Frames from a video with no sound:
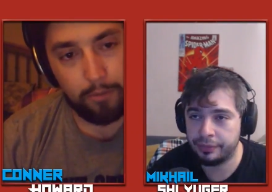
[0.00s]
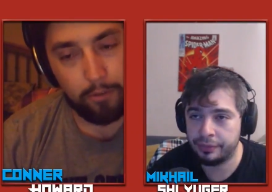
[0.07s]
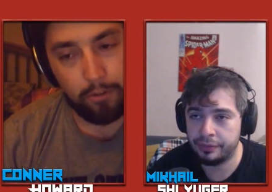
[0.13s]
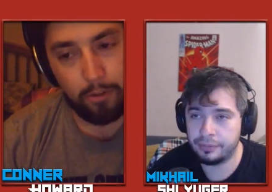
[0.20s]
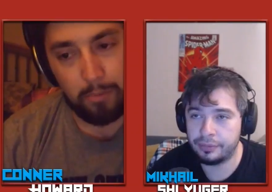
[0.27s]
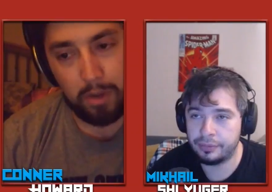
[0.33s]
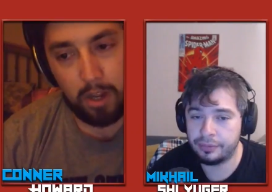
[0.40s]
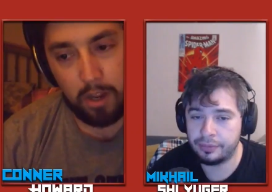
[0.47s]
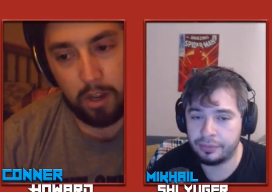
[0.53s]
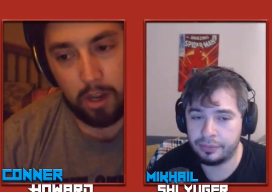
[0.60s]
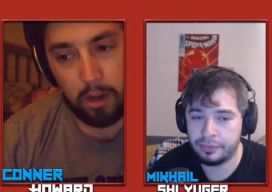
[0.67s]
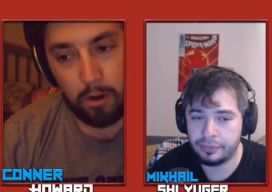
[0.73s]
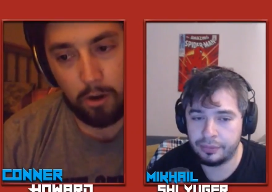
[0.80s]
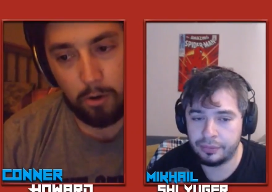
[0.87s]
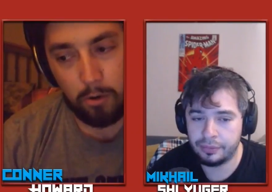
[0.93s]
Speaker 1: There's so many,
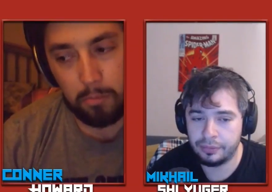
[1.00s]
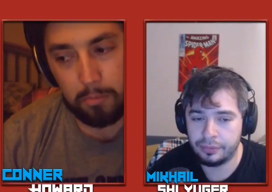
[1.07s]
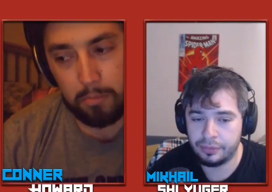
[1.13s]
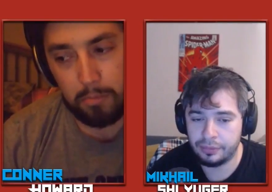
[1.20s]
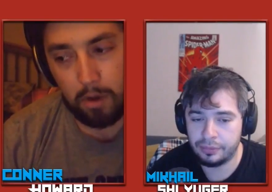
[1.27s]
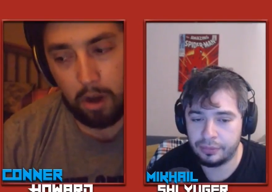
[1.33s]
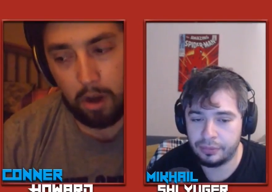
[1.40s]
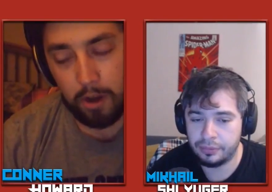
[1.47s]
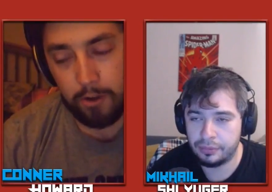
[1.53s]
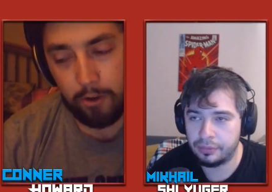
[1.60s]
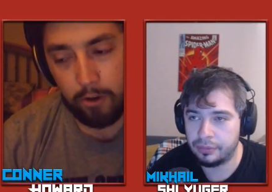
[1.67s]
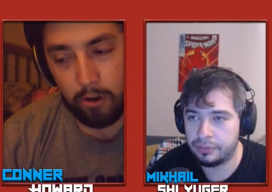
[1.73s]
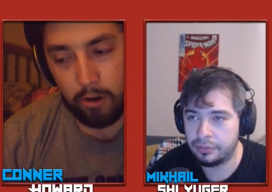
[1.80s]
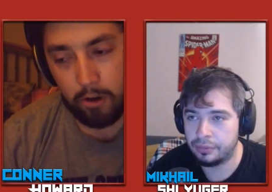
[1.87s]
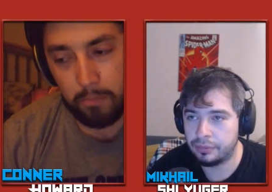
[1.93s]
you know,
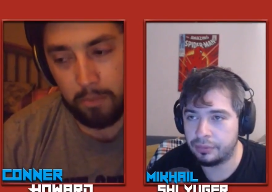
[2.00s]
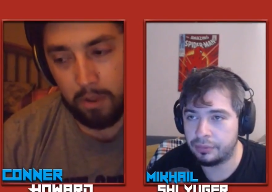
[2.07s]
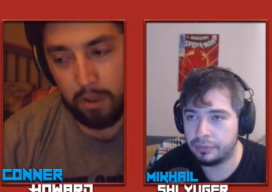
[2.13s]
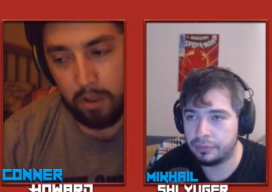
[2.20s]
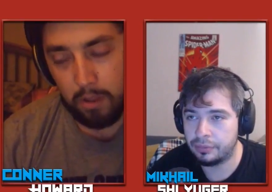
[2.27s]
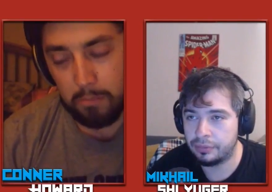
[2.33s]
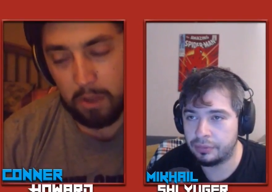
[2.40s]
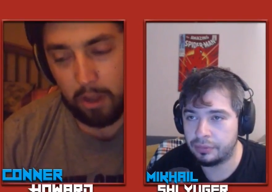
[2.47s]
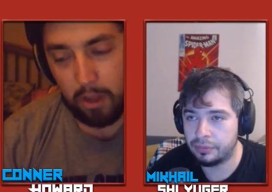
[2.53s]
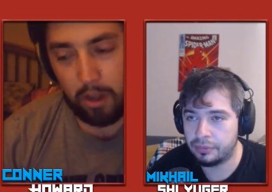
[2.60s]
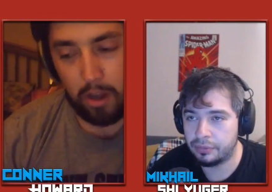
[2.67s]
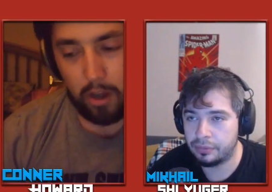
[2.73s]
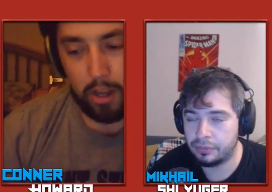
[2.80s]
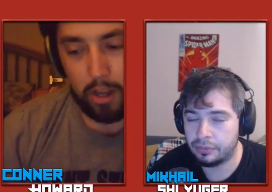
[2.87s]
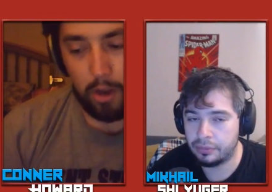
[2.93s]
under
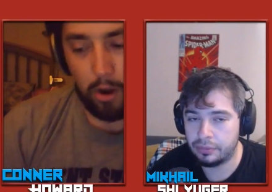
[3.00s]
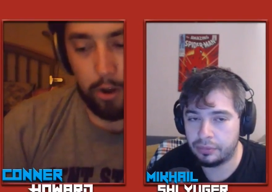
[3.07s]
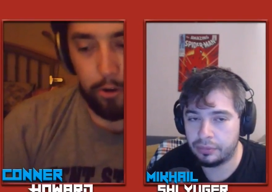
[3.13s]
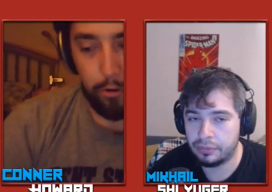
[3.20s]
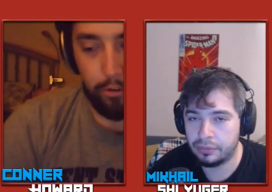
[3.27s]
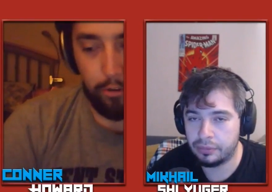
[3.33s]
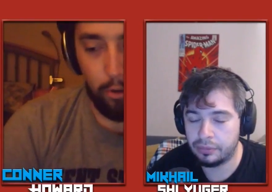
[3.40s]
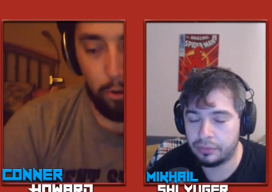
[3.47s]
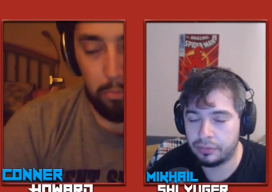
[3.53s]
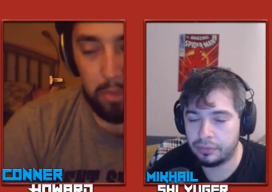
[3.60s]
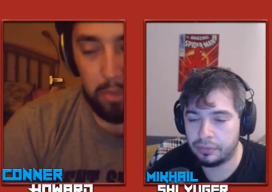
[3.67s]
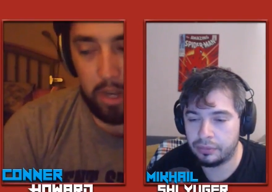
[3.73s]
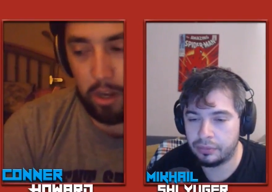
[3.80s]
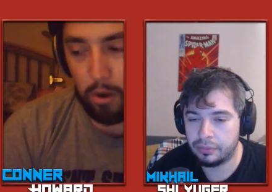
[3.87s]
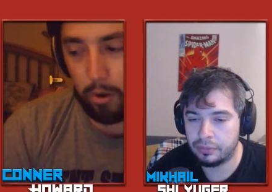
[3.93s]
you know undersold
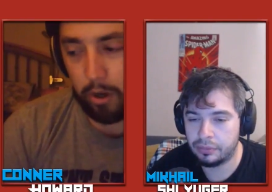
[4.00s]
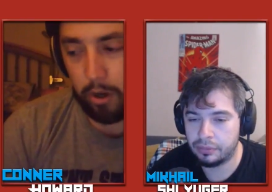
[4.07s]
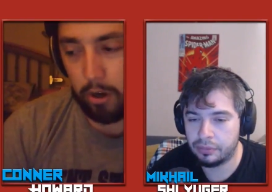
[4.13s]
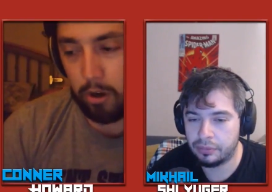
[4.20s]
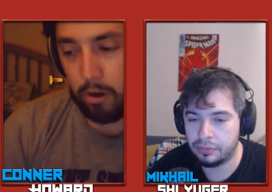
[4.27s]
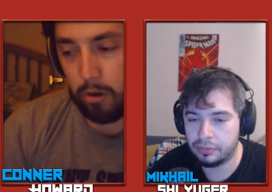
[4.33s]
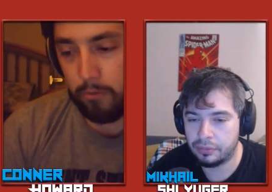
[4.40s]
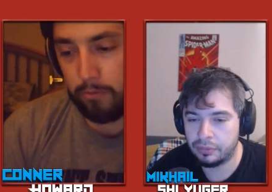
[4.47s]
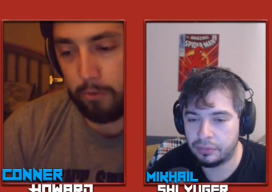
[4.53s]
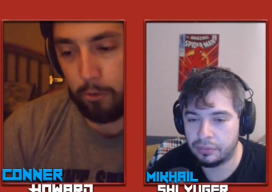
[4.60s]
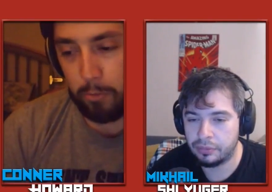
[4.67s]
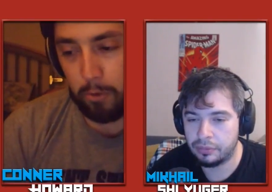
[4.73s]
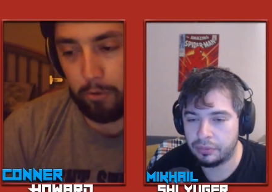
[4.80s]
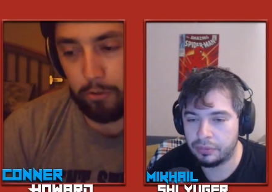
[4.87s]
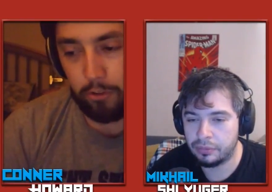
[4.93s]
mediocre
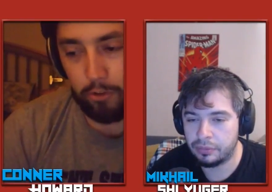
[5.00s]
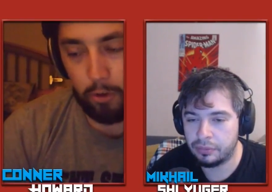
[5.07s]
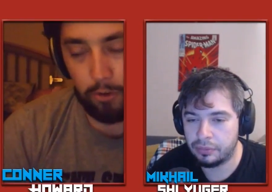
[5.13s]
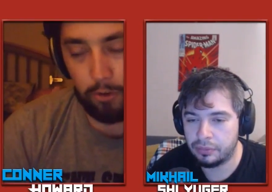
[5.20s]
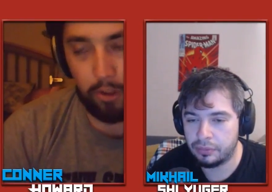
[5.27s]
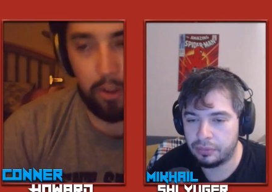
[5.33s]
first person shooter